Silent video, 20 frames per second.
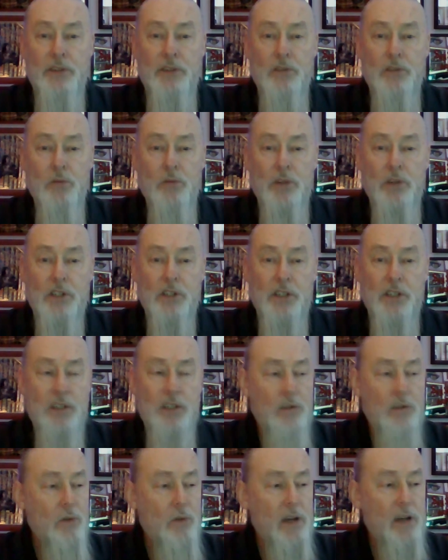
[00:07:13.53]
You don't want to,
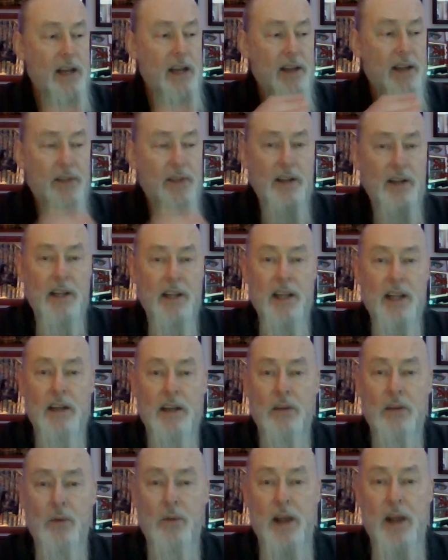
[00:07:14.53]
you don't want anything to get
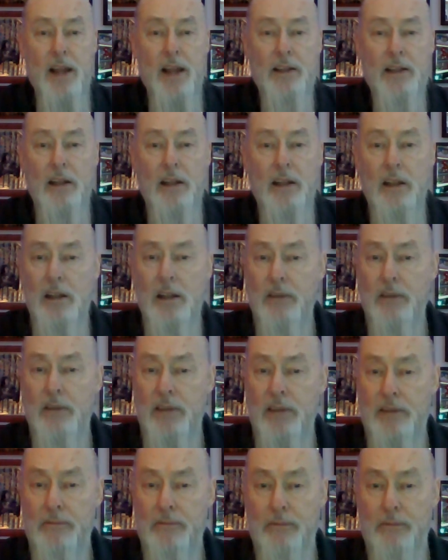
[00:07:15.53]
in the way of the
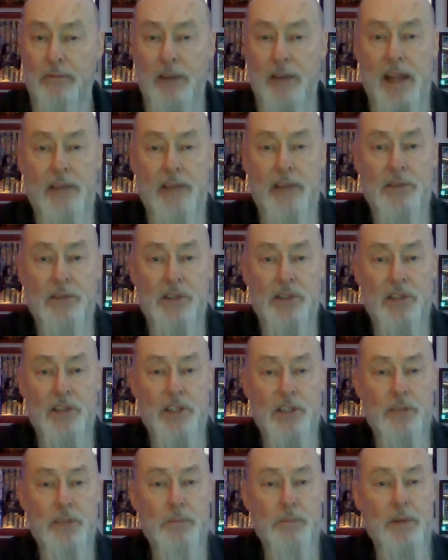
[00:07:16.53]
lovely flavors of
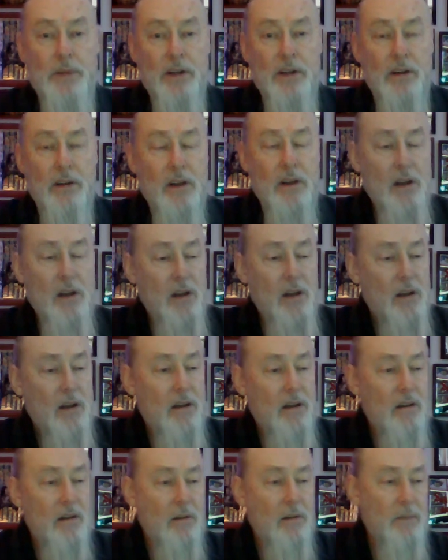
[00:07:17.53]
this beer.
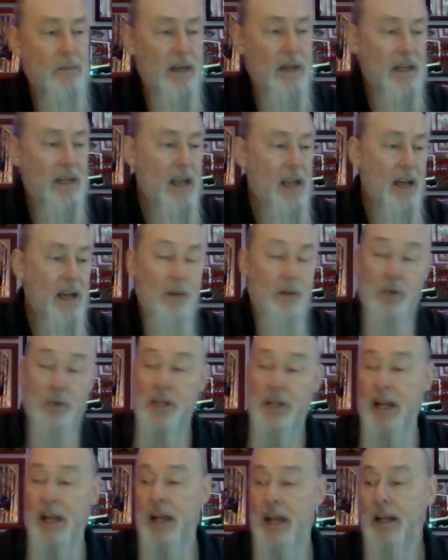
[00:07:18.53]
Oh my God, I
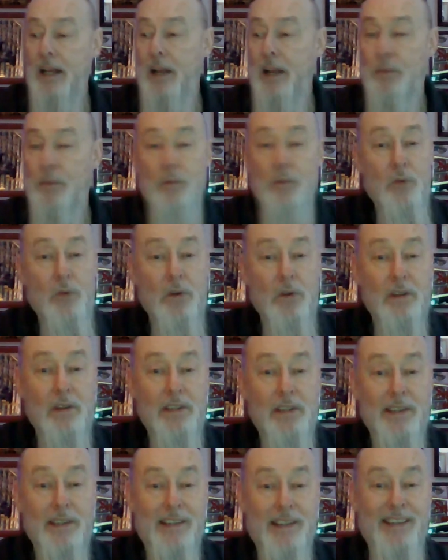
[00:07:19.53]
wish I had a couple more of
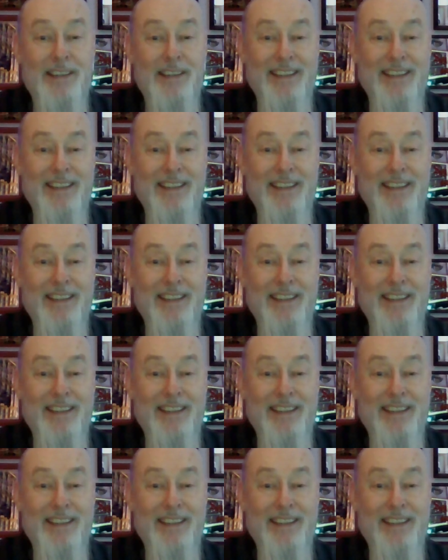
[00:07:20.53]
these.